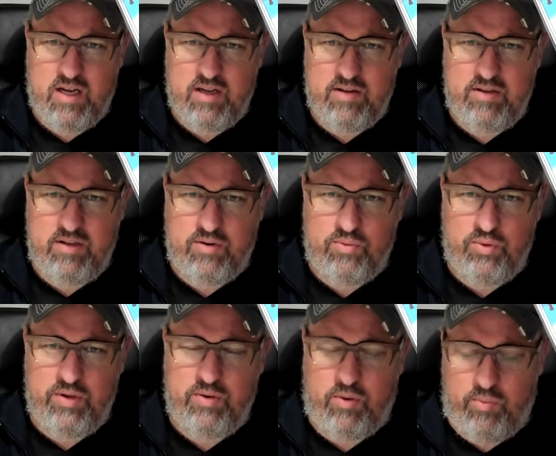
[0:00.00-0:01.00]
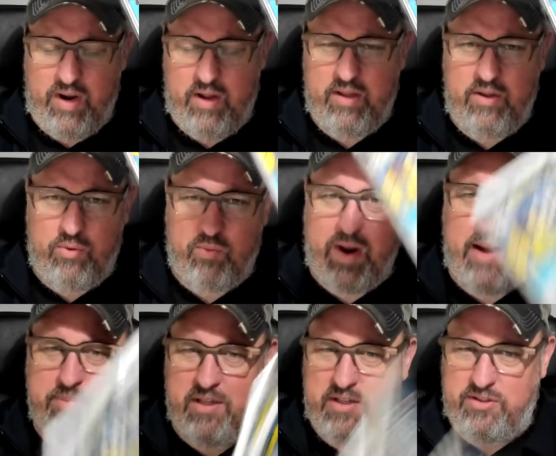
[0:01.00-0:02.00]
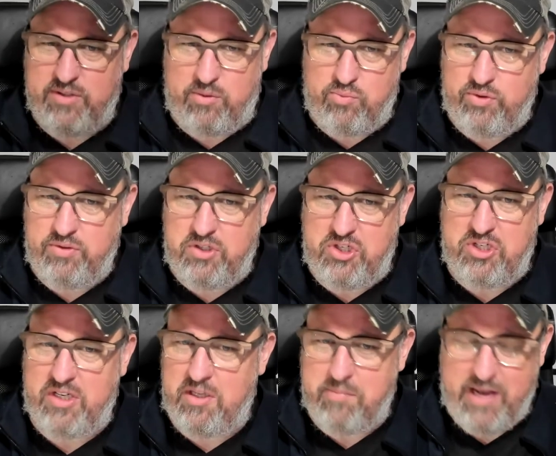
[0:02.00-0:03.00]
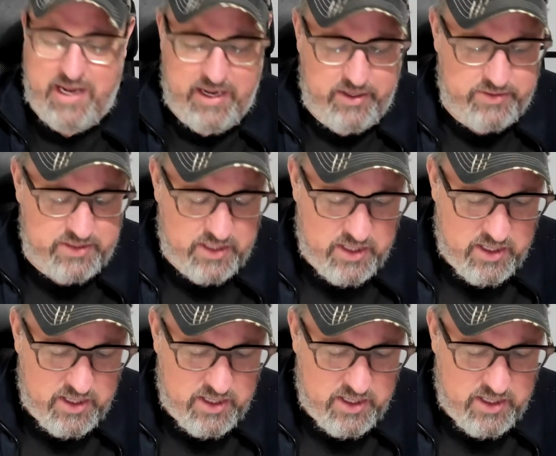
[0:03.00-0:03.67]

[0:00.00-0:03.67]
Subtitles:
they were wrapped in these like really shitty bags,